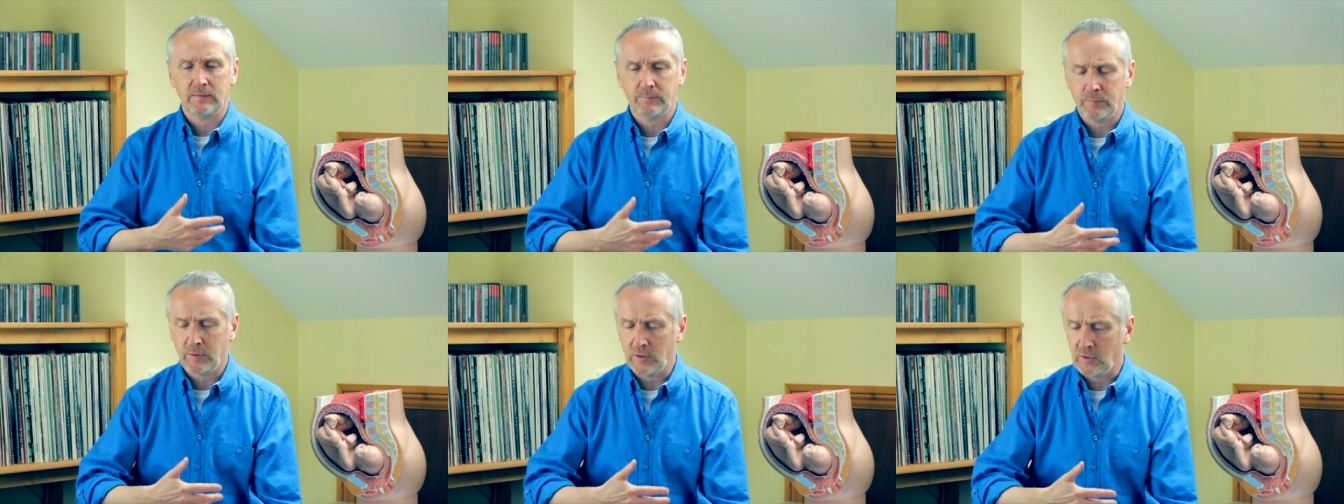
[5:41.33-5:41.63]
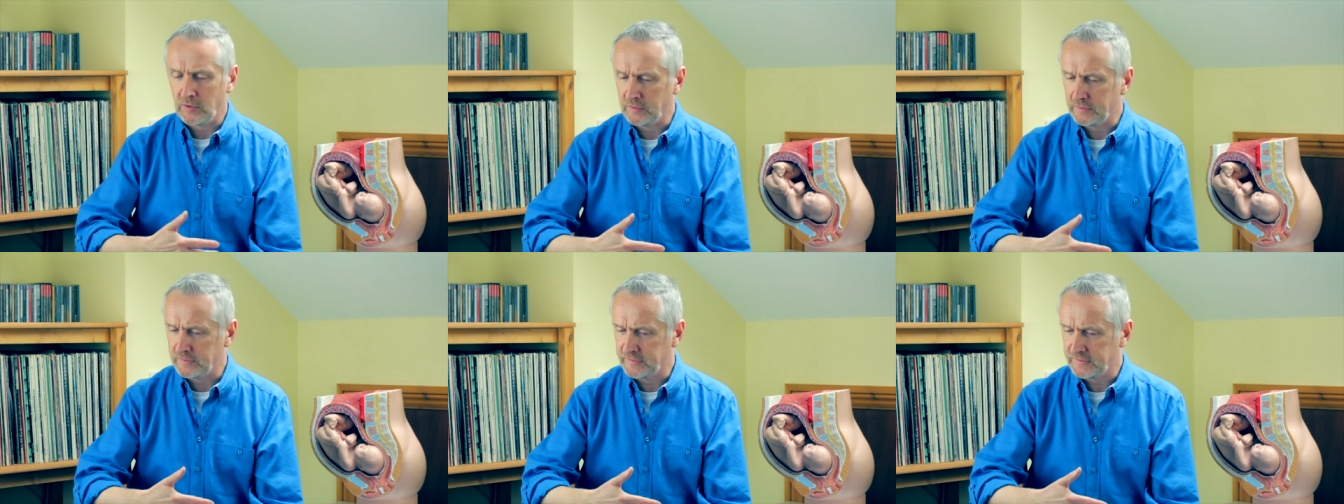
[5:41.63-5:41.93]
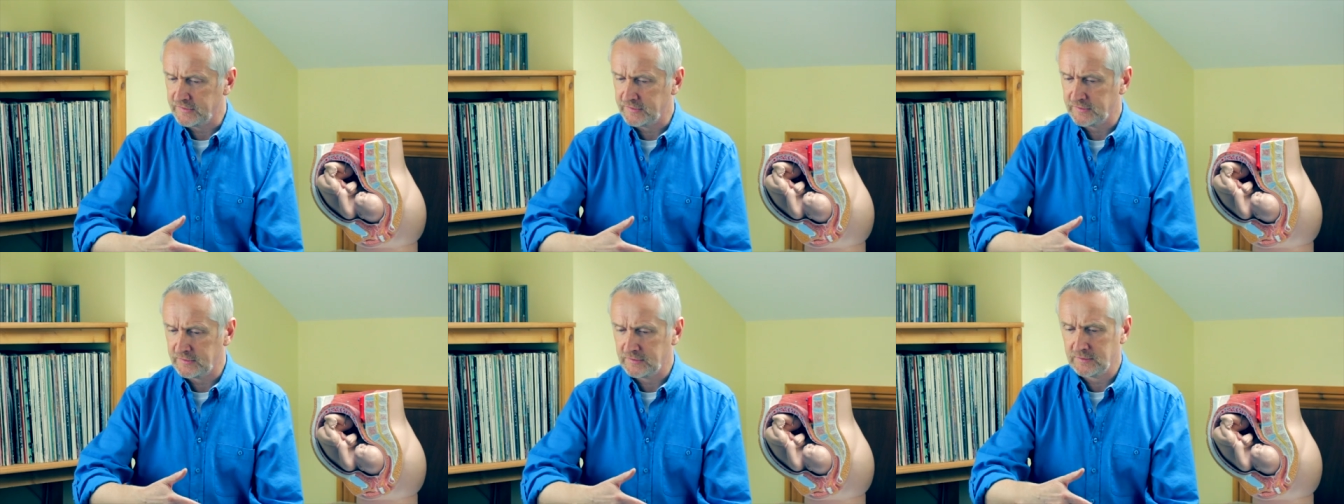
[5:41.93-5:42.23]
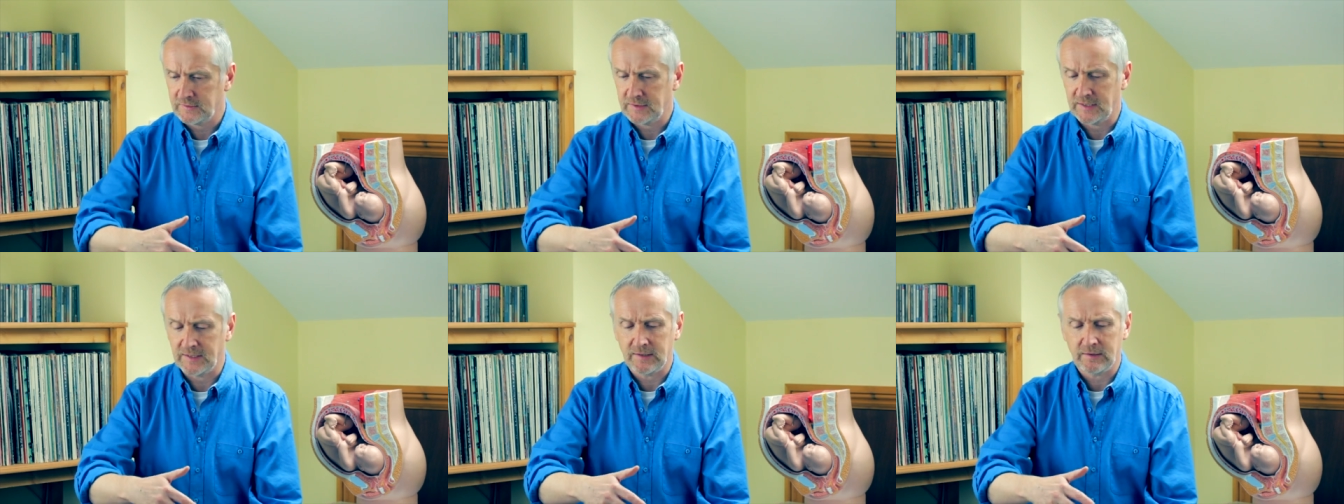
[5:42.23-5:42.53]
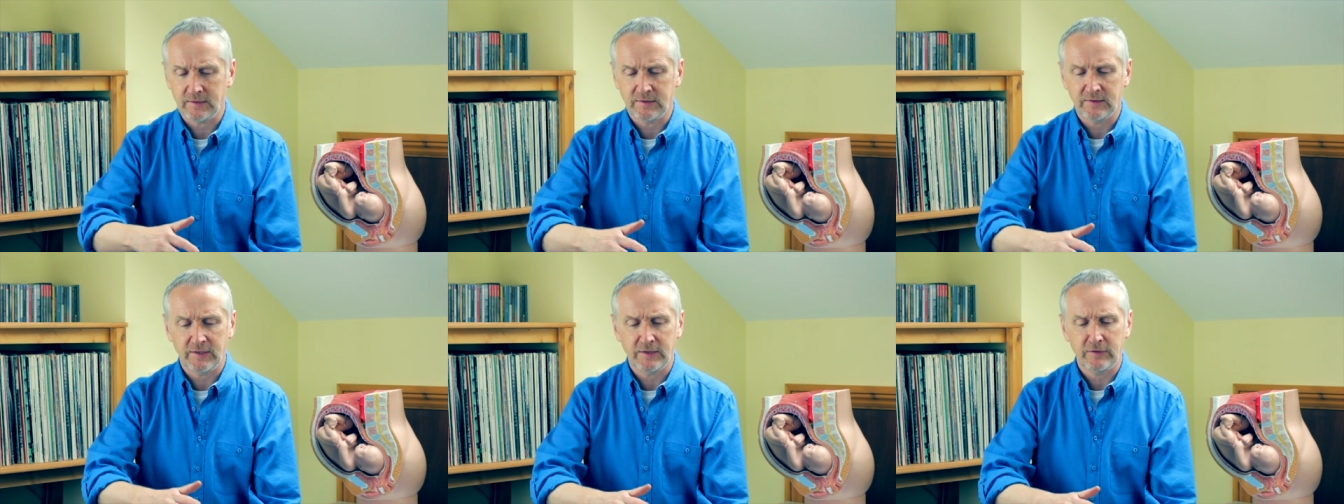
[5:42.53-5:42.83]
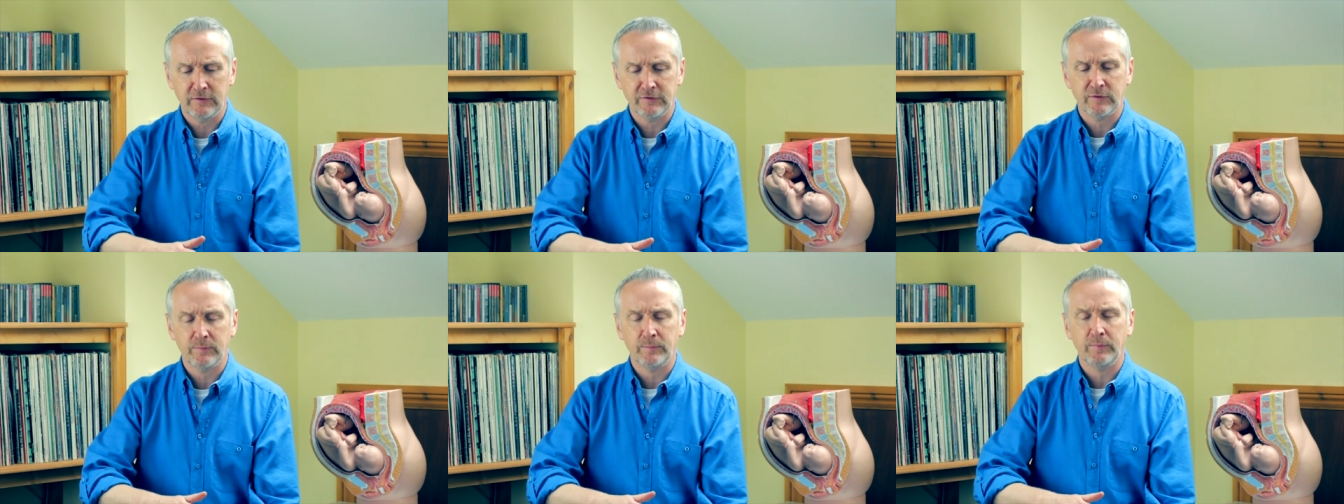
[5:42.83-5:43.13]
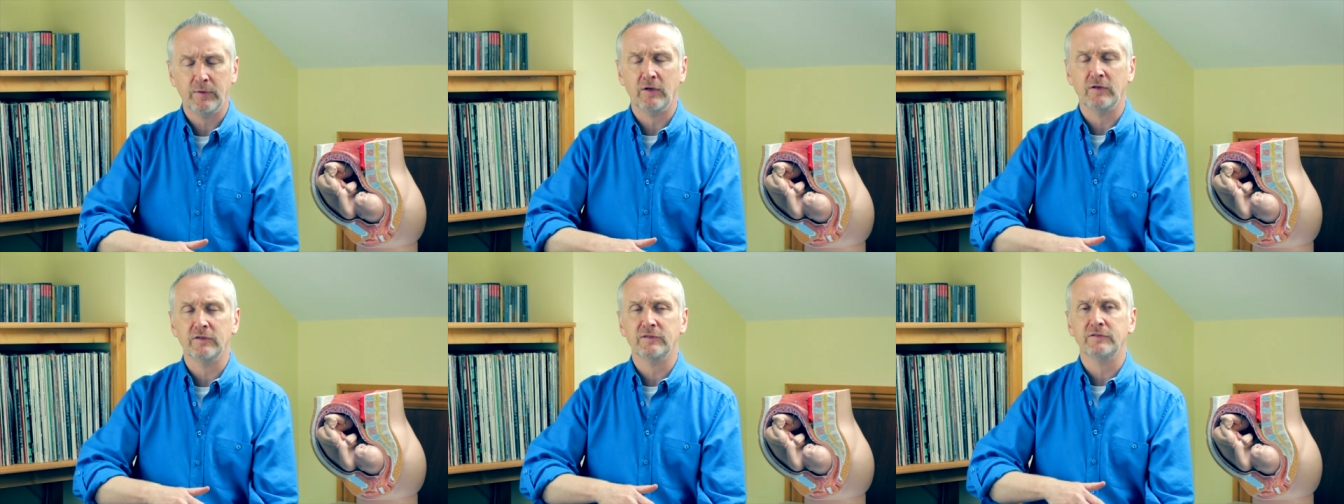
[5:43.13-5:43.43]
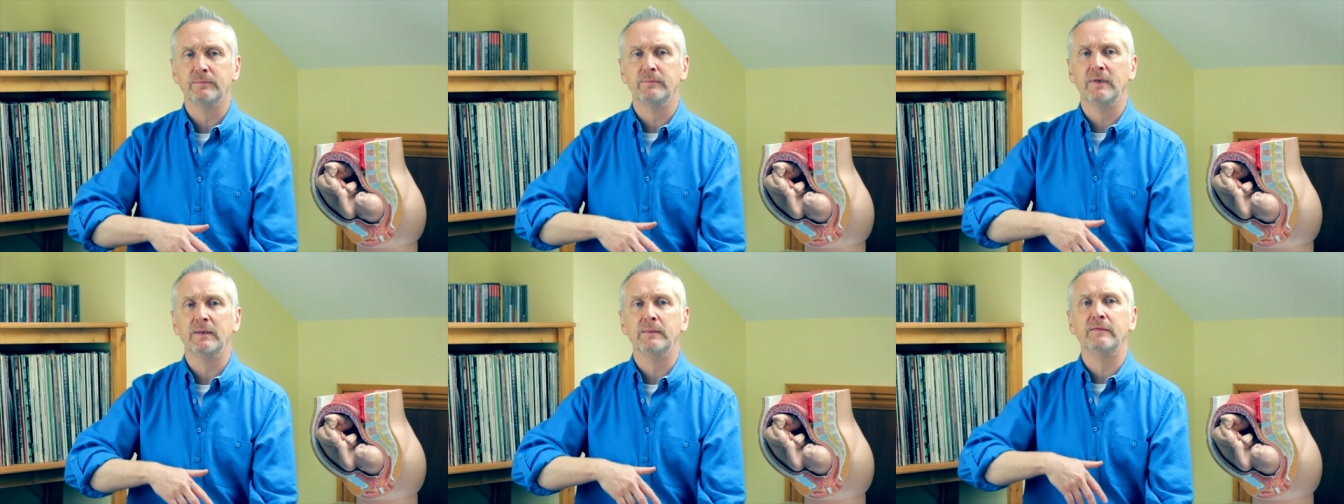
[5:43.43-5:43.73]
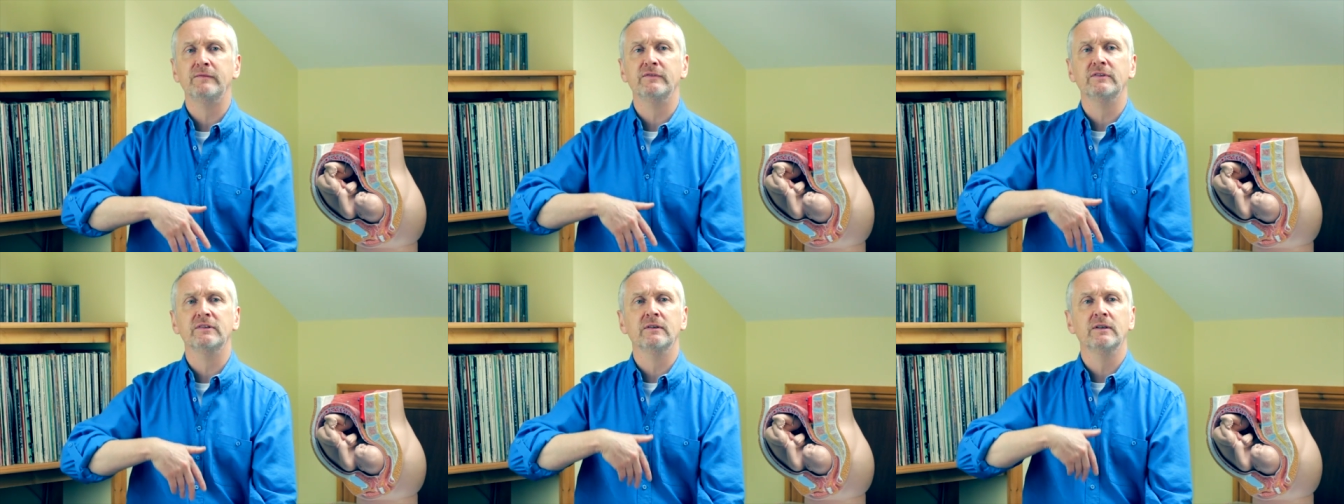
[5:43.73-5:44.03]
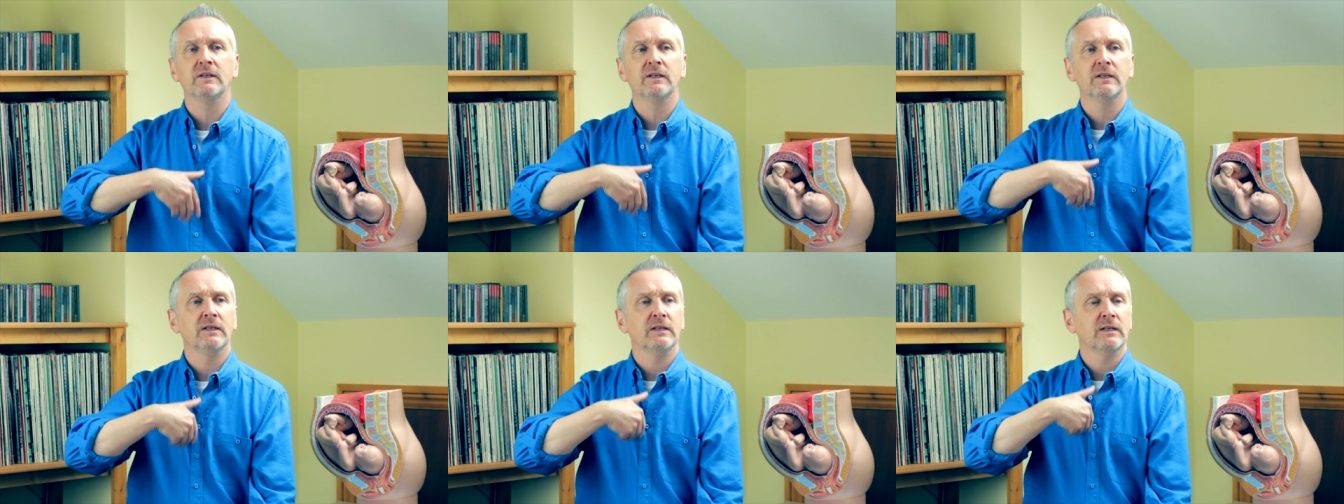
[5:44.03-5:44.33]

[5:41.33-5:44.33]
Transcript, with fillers: pulse. It continues to pulse maybe for